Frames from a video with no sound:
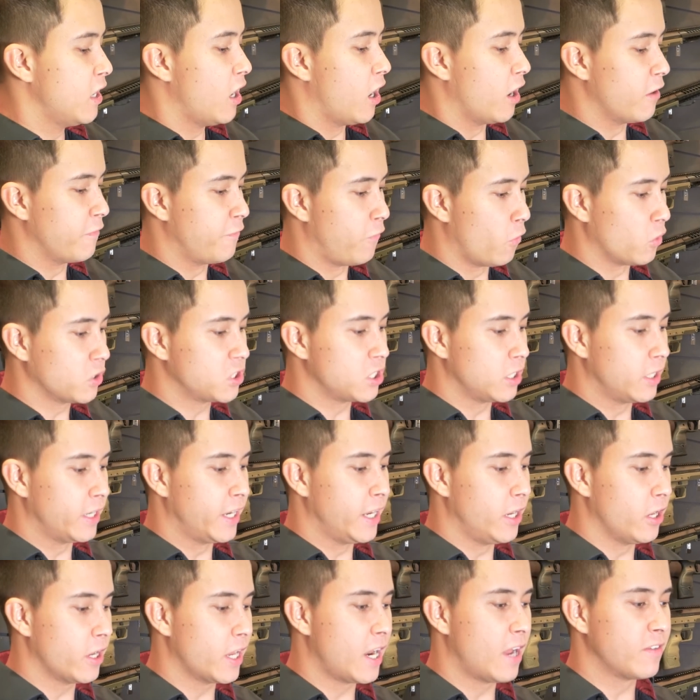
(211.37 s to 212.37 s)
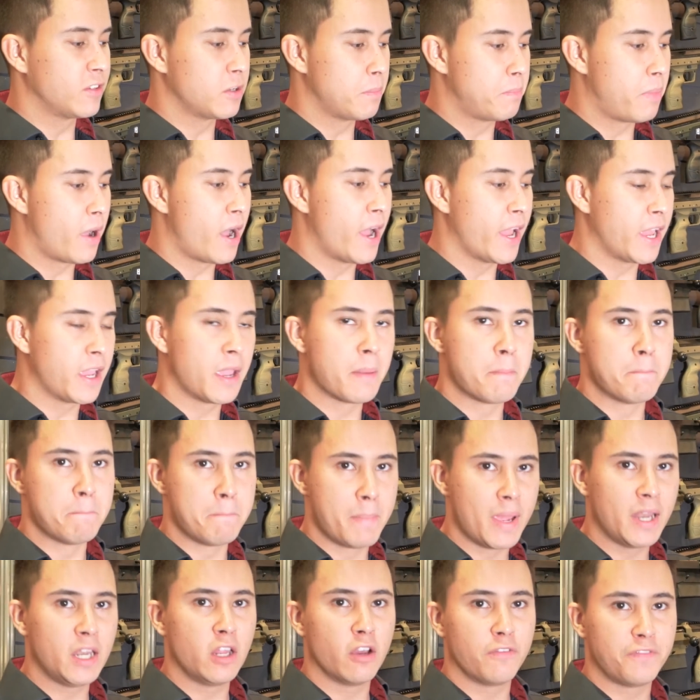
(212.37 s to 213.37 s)
Unfortunately, you're going to have to buy
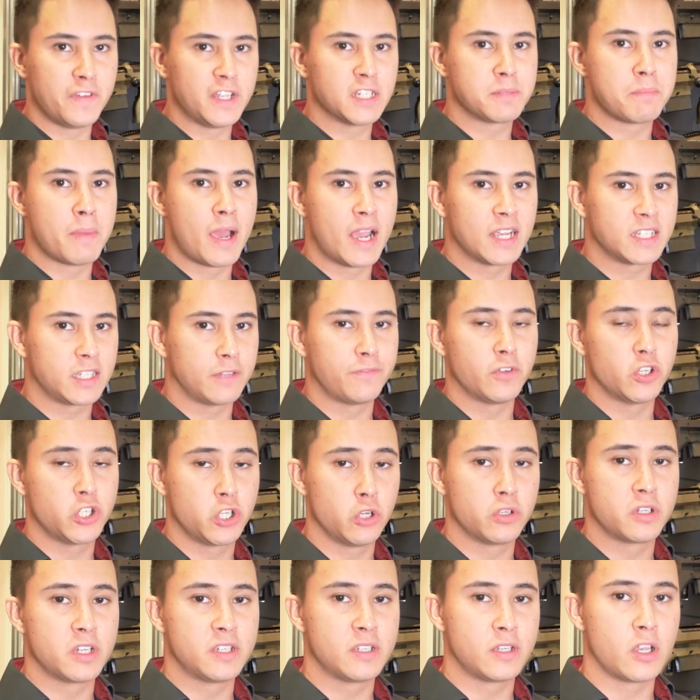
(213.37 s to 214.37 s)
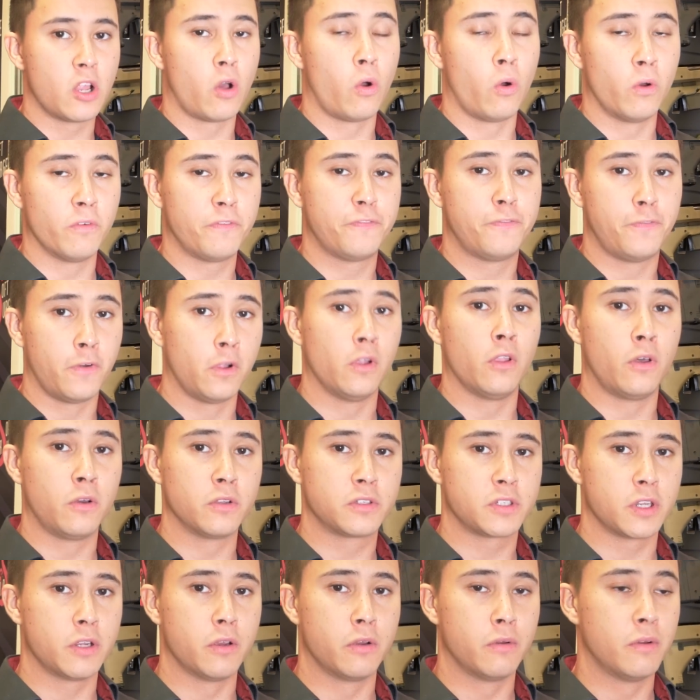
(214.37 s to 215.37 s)
many of these mags if you shoot in full
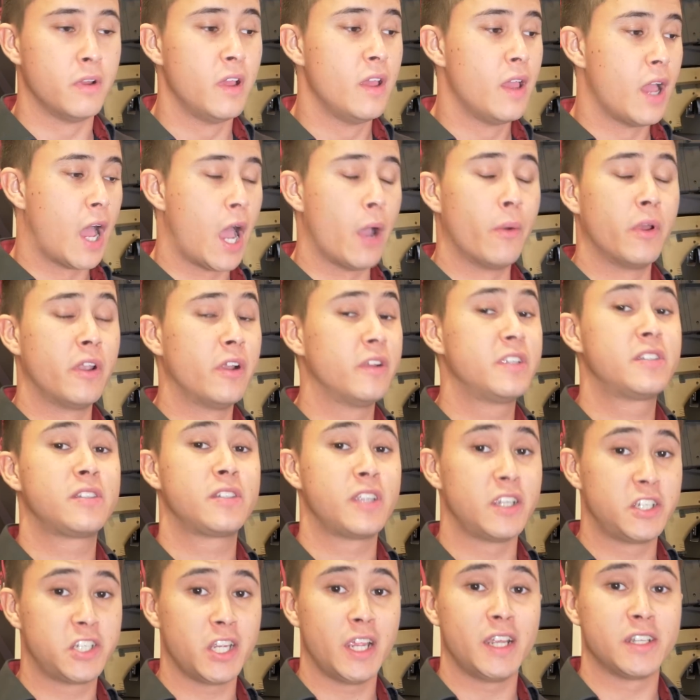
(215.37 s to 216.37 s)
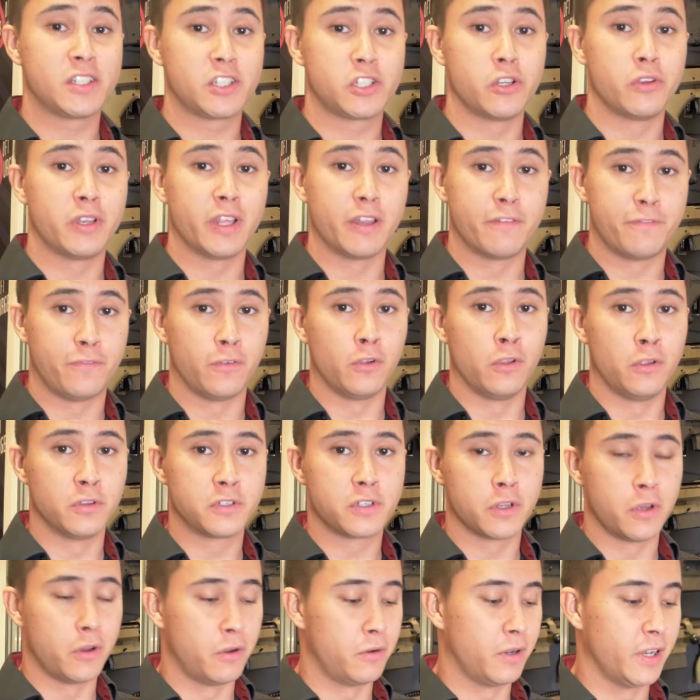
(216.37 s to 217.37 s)
auto. I would suggest shooting in full
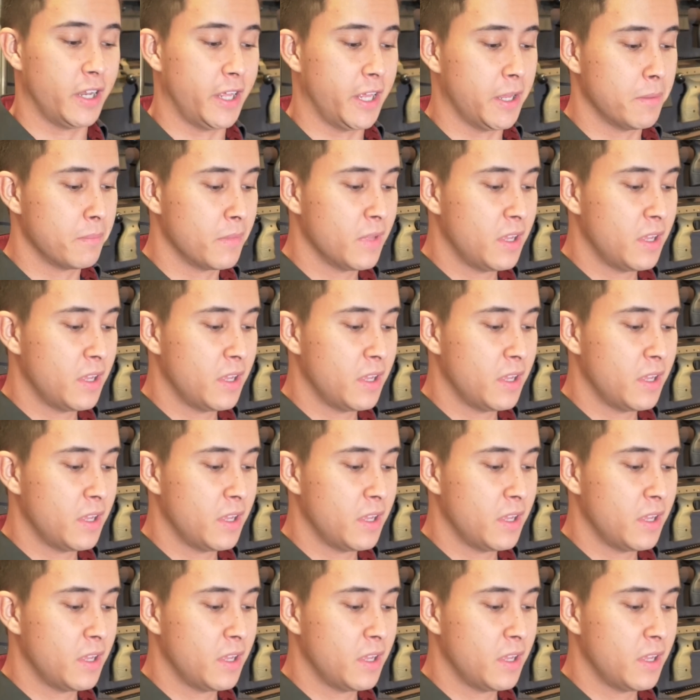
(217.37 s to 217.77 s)
auto only.